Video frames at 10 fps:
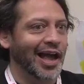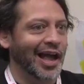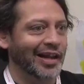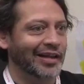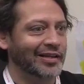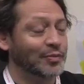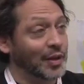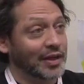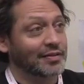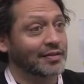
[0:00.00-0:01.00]
and
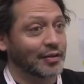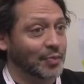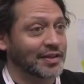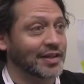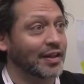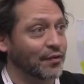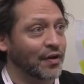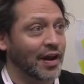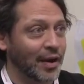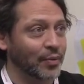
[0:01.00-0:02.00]
it speaks in a
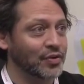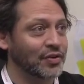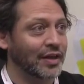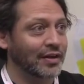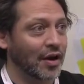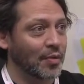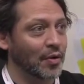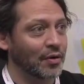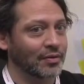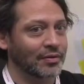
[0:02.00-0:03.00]
different language than the
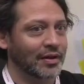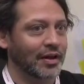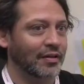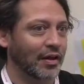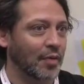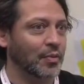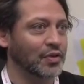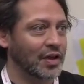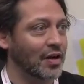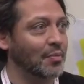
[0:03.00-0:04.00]
common
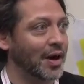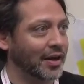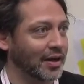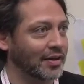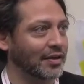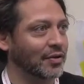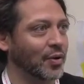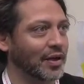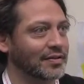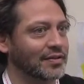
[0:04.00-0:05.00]
general market in the
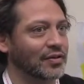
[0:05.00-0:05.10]
U.S.